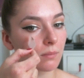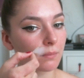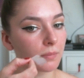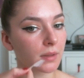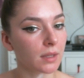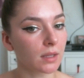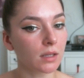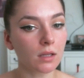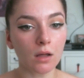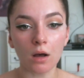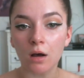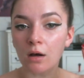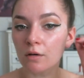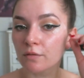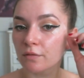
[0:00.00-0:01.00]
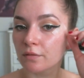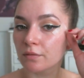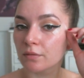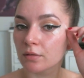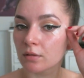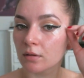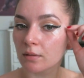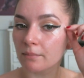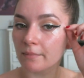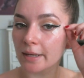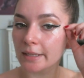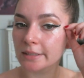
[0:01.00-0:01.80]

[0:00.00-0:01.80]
peel off my